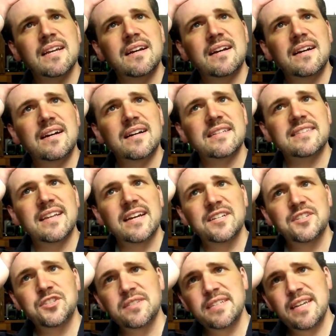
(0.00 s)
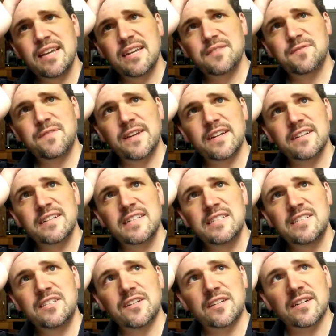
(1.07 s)
Uh, it's actually a
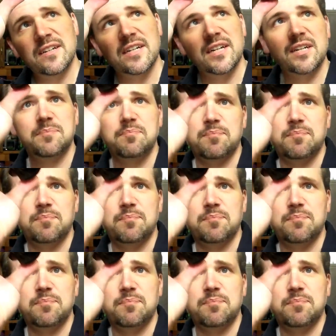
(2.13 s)
very dark